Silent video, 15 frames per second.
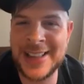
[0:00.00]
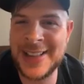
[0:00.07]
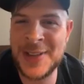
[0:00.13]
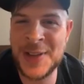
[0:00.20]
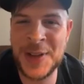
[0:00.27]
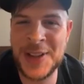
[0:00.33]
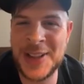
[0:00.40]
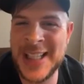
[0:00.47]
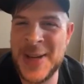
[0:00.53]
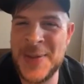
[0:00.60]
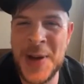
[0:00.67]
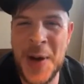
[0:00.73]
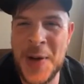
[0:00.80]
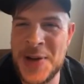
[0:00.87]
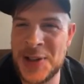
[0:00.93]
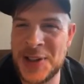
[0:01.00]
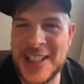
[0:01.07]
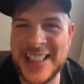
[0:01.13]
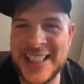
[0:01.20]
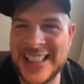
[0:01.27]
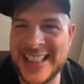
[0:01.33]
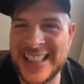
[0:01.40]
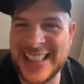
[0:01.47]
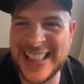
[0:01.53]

You're keep going. You're gonna get it.